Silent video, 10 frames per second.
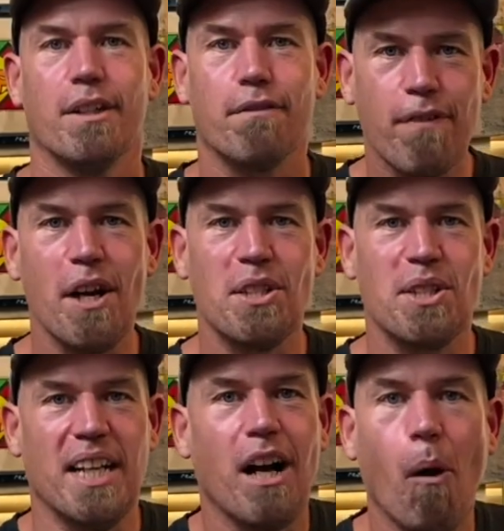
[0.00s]
The first
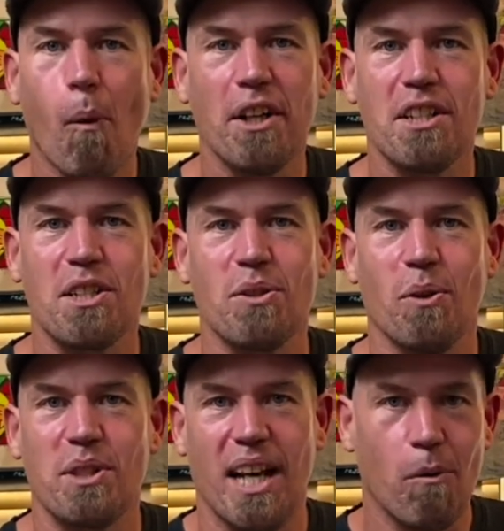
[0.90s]
thing I wanted to
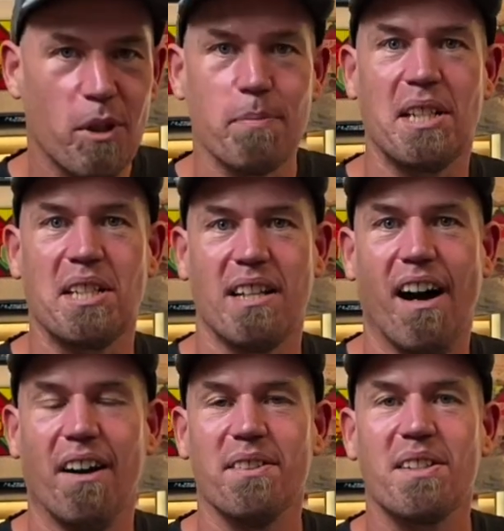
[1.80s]
sort out was my
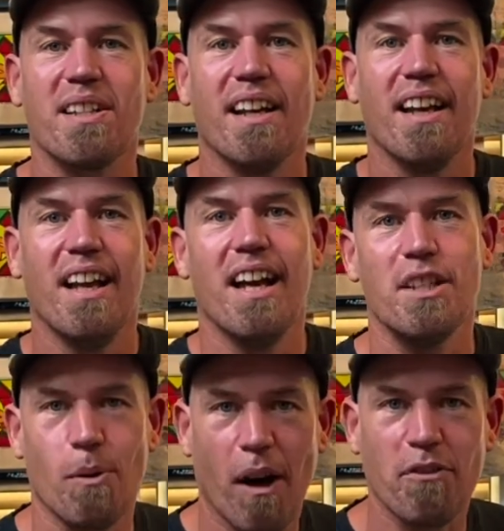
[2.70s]
stance.
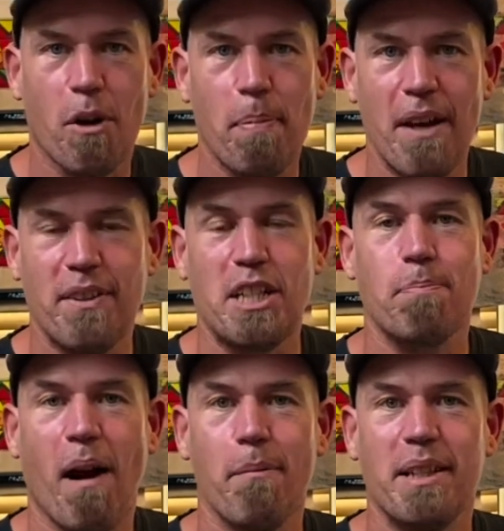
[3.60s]
So after a bit of
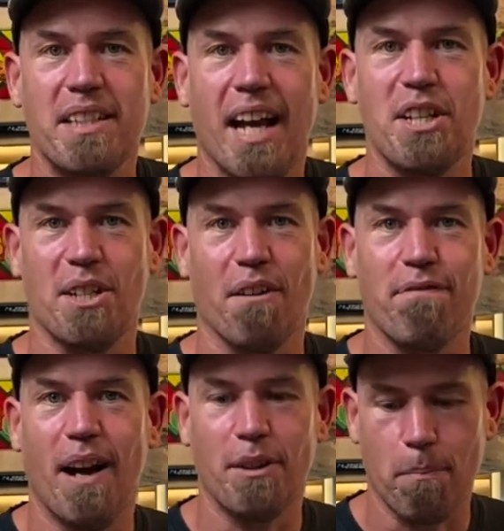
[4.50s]
experimentation, I
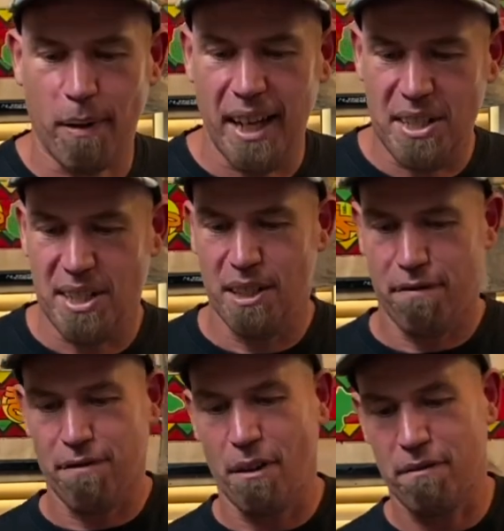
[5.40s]
found that placing the
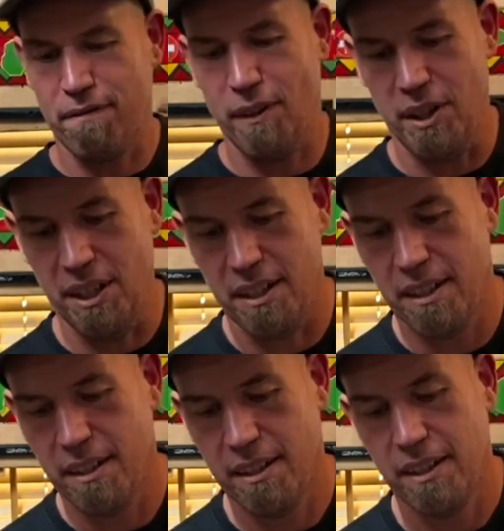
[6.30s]
front foot
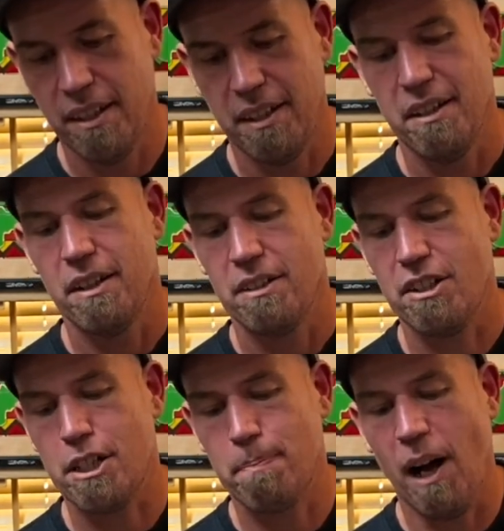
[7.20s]

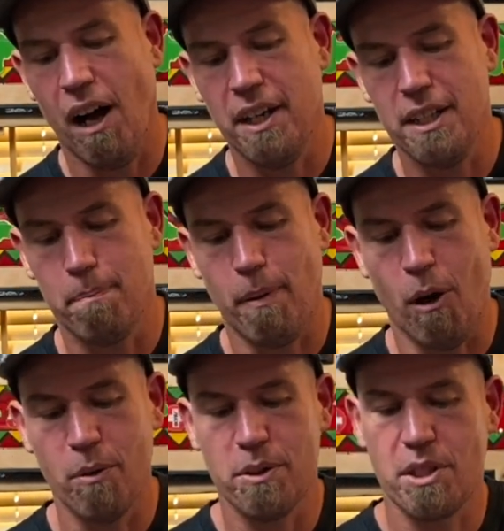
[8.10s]
just behind the
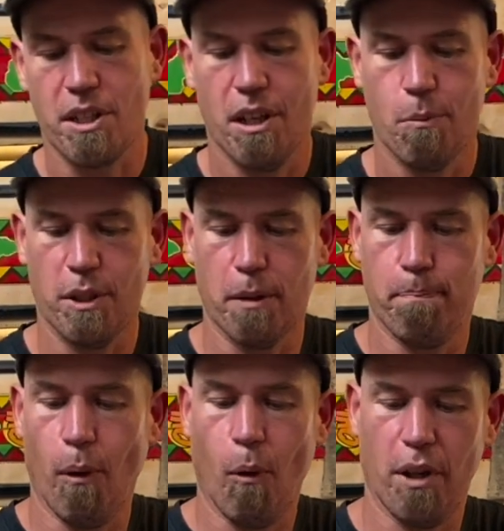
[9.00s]
bolts with the
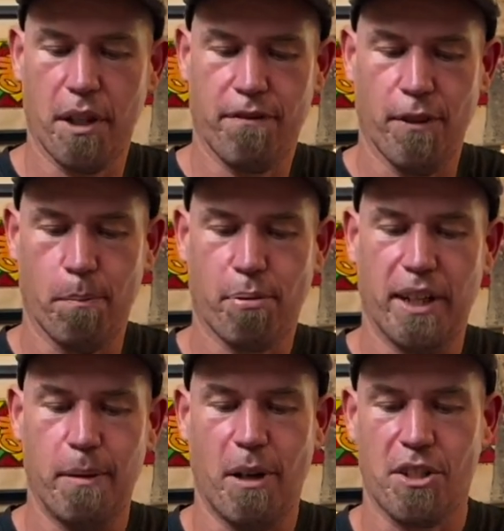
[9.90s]
ball of the foot
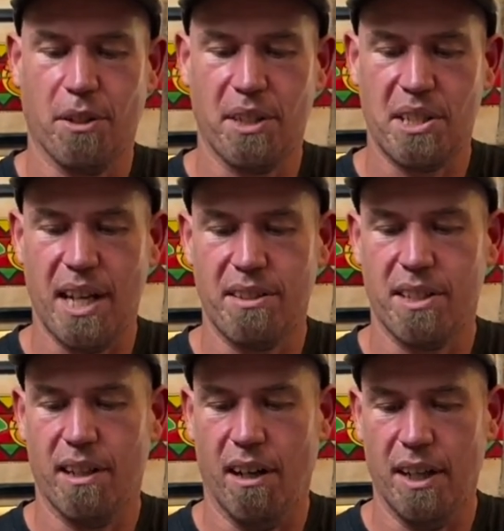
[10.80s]
pretty much on the
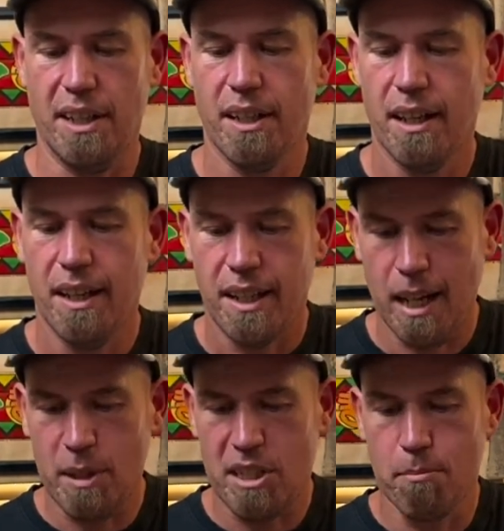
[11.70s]
center line
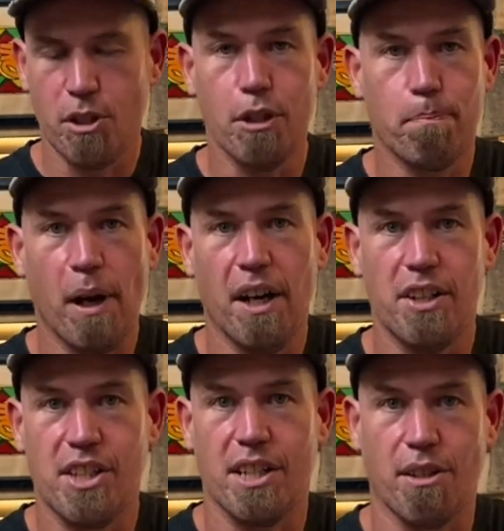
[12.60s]
gave me some good
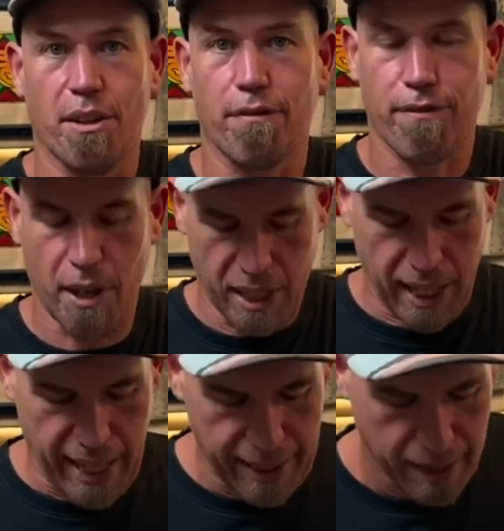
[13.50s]
purchase on the front
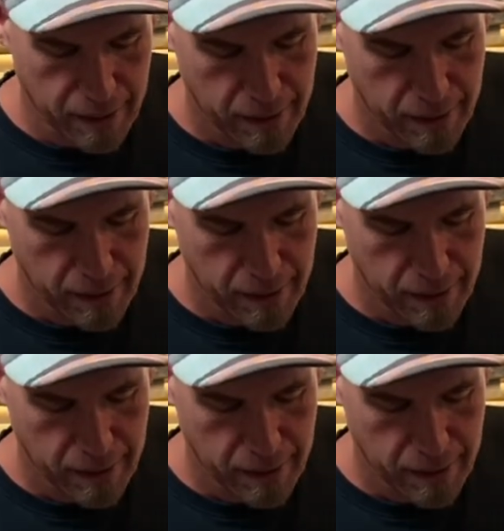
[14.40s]
leg,